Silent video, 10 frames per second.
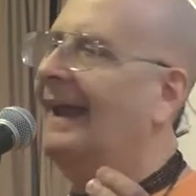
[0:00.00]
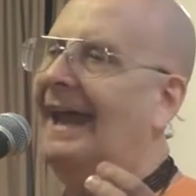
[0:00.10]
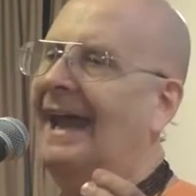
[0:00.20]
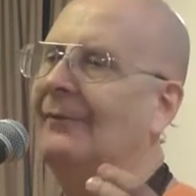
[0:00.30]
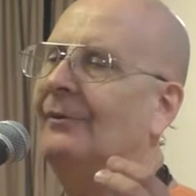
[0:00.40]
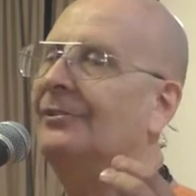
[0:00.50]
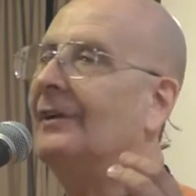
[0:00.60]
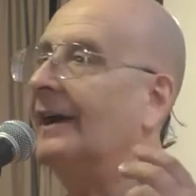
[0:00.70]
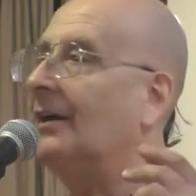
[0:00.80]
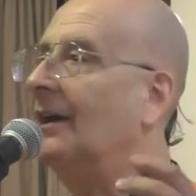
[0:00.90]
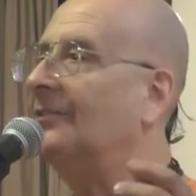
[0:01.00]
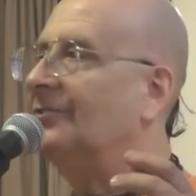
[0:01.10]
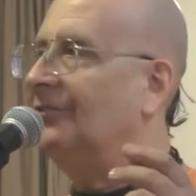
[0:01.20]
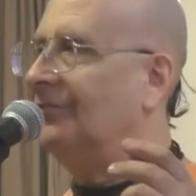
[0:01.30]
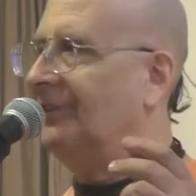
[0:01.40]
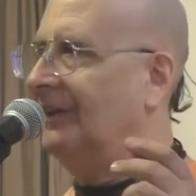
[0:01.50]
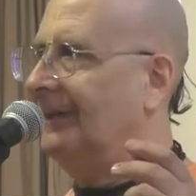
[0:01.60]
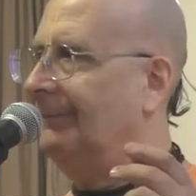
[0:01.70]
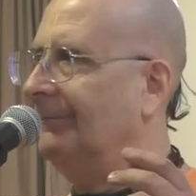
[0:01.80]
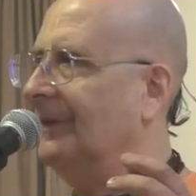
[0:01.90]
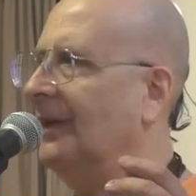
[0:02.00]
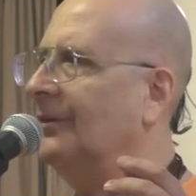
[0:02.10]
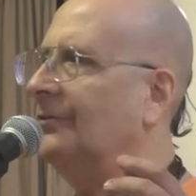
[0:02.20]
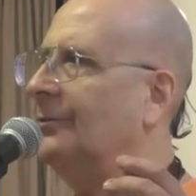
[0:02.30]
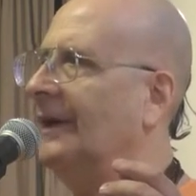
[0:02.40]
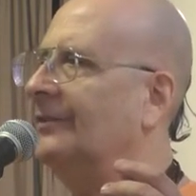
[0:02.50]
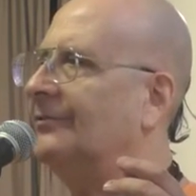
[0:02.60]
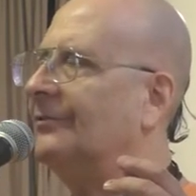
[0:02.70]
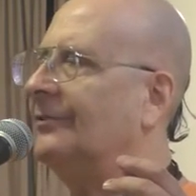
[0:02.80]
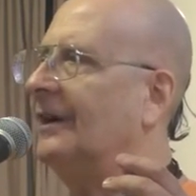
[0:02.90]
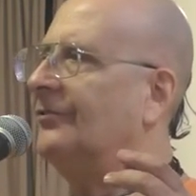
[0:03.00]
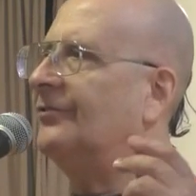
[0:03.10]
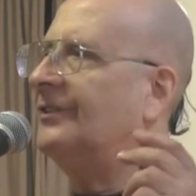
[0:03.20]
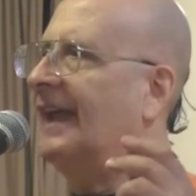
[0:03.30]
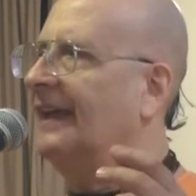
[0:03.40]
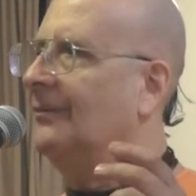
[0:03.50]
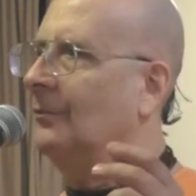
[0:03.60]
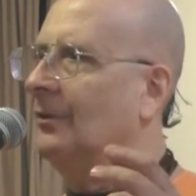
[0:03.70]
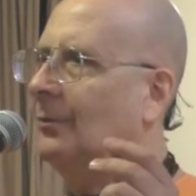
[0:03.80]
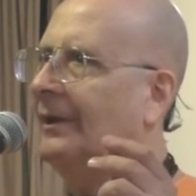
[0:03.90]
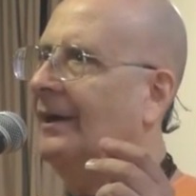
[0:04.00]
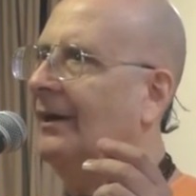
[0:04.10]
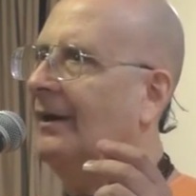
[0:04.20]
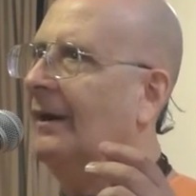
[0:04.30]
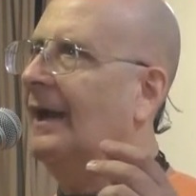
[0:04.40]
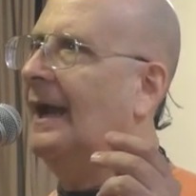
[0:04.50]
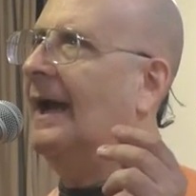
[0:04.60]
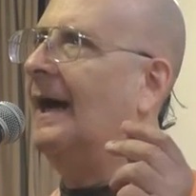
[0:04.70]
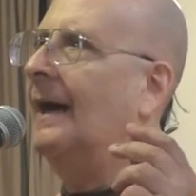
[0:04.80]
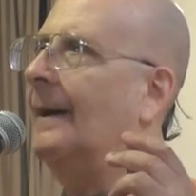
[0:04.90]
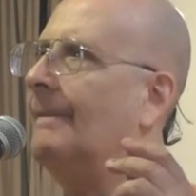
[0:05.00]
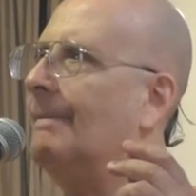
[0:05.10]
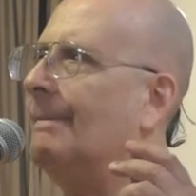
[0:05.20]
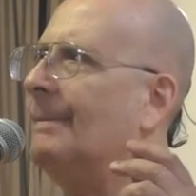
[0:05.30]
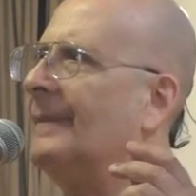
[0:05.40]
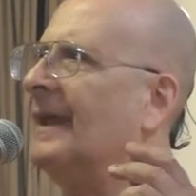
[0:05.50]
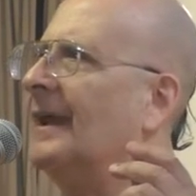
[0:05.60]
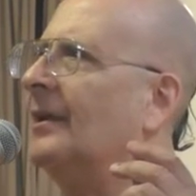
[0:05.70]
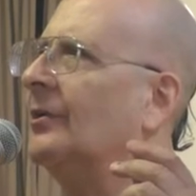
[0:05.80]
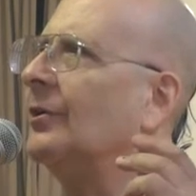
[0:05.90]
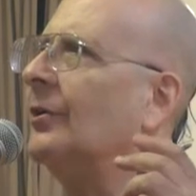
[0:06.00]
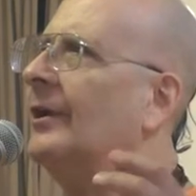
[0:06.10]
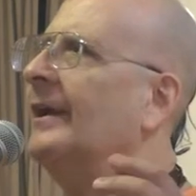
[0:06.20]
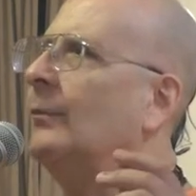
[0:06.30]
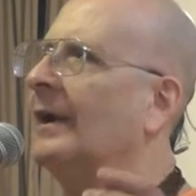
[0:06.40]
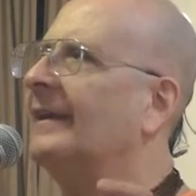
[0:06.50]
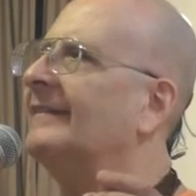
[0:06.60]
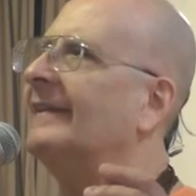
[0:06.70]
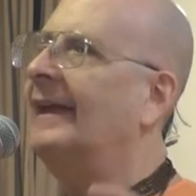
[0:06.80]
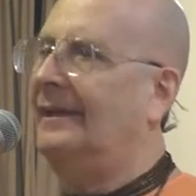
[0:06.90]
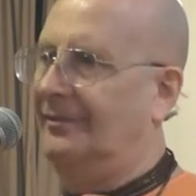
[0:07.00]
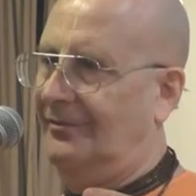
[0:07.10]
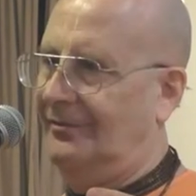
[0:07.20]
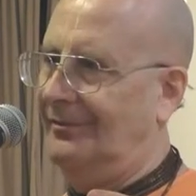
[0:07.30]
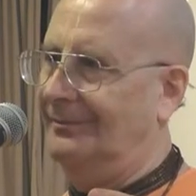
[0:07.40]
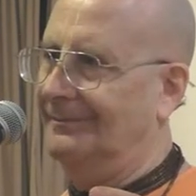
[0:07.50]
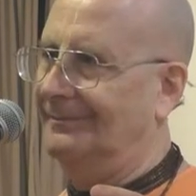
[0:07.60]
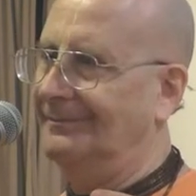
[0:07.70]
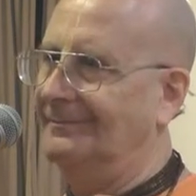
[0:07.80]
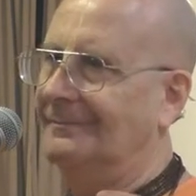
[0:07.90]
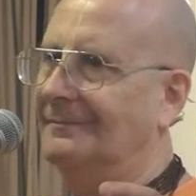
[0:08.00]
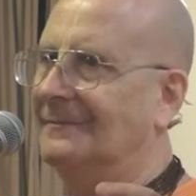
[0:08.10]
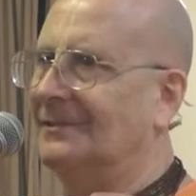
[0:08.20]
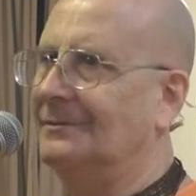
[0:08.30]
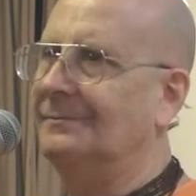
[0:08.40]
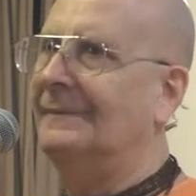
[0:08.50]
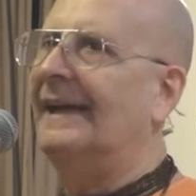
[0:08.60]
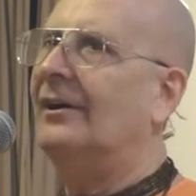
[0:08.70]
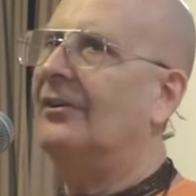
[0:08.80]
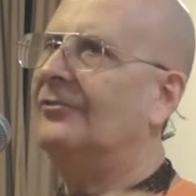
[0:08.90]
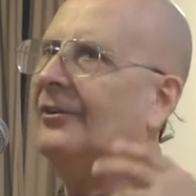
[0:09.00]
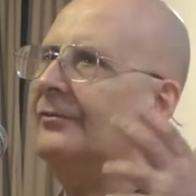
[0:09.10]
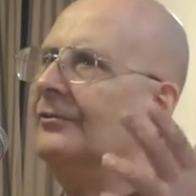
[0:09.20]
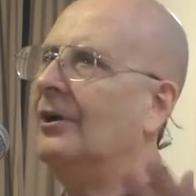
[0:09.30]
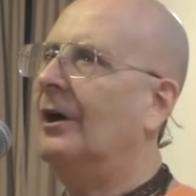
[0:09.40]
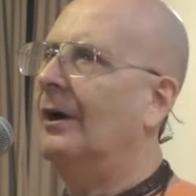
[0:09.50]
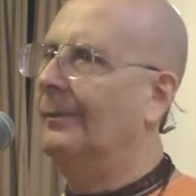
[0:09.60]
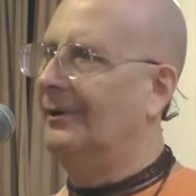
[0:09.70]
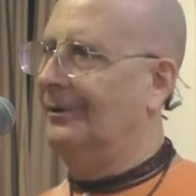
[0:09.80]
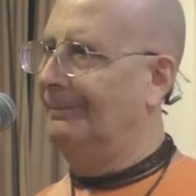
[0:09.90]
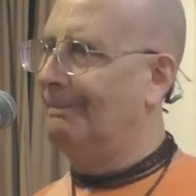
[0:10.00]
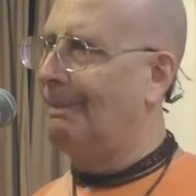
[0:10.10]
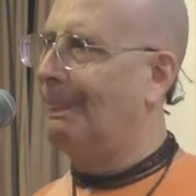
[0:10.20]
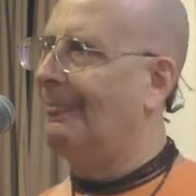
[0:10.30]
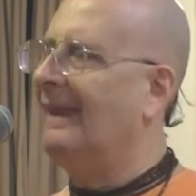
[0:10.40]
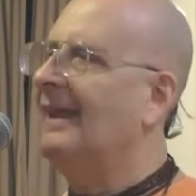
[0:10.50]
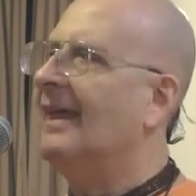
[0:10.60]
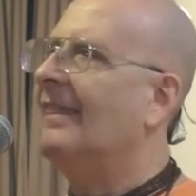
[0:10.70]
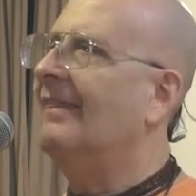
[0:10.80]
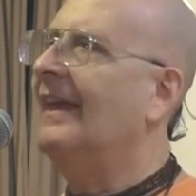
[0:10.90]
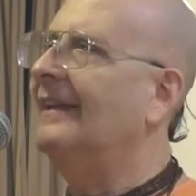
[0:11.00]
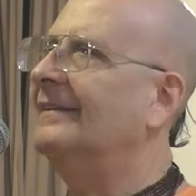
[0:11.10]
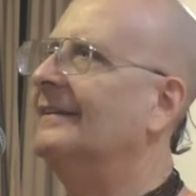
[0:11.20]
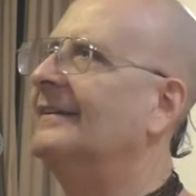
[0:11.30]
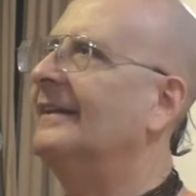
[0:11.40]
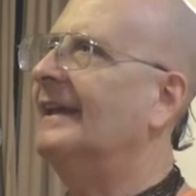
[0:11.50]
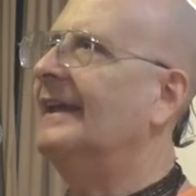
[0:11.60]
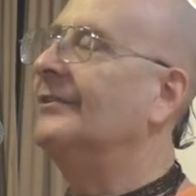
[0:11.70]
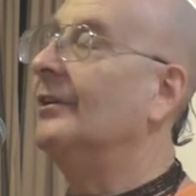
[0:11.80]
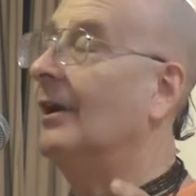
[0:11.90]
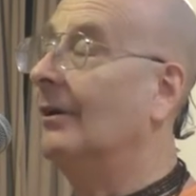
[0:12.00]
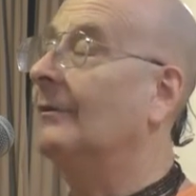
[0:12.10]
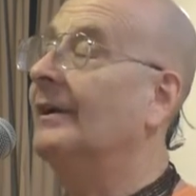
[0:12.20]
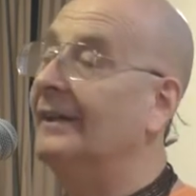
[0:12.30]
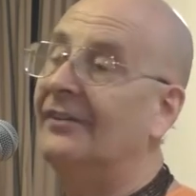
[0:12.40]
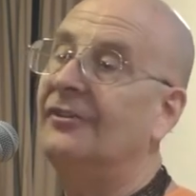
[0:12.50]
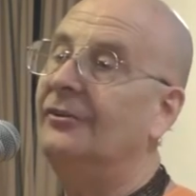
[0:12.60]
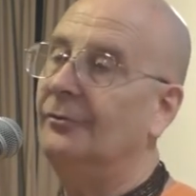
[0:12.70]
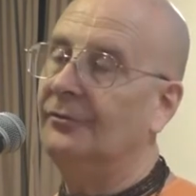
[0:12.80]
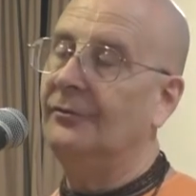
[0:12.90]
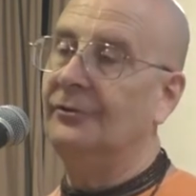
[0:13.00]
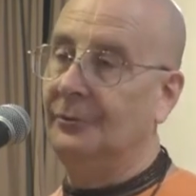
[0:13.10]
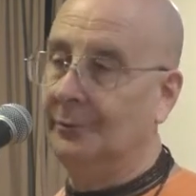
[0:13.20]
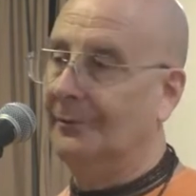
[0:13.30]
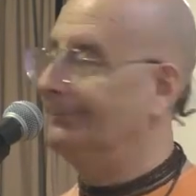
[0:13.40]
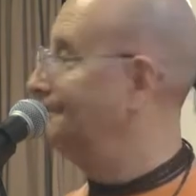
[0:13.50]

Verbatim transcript: and we try consciously to enter a state where we are learning what it takes to make ourselves calmer, then in the long run, that's a useful tool.